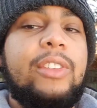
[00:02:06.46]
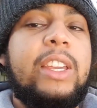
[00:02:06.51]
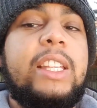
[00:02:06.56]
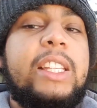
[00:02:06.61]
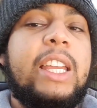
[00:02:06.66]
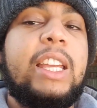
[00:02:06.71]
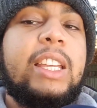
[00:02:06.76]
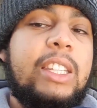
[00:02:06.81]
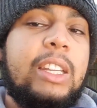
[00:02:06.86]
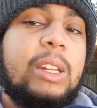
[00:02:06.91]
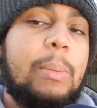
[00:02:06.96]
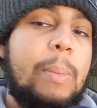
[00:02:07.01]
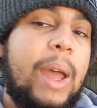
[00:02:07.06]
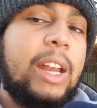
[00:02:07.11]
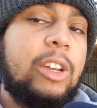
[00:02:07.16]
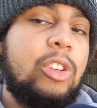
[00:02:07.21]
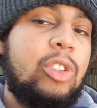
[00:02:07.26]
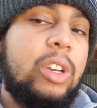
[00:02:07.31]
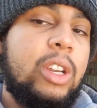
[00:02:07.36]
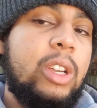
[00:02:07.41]
He tested the
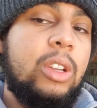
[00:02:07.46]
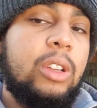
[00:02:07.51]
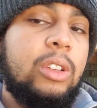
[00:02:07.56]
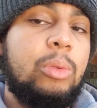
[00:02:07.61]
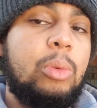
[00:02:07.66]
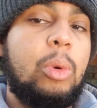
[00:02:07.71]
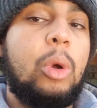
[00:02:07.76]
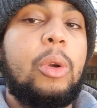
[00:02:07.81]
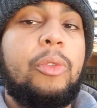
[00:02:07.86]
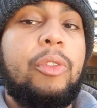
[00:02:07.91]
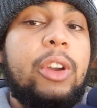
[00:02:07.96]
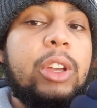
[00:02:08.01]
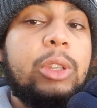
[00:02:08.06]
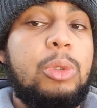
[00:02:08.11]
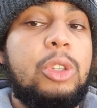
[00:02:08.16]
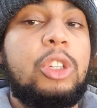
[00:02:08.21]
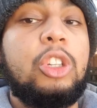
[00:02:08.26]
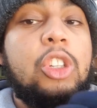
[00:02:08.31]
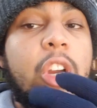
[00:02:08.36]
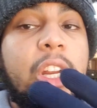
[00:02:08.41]
battery. Well, first
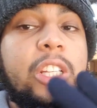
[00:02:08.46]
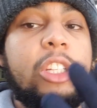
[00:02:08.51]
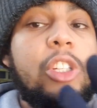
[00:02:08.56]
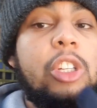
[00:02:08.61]
we just tried to